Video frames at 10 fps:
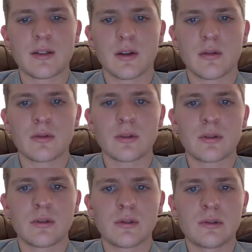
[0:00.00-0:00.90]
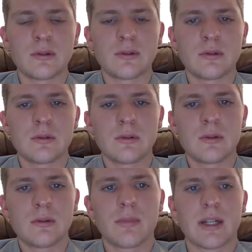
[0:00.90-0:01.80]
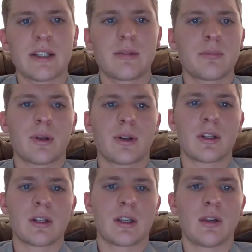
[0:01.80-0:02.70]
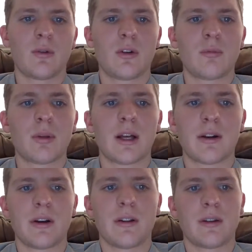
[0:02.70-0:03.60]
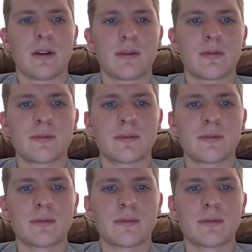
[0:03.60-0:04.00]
So, but I didn't put it in a QQ plot or anything.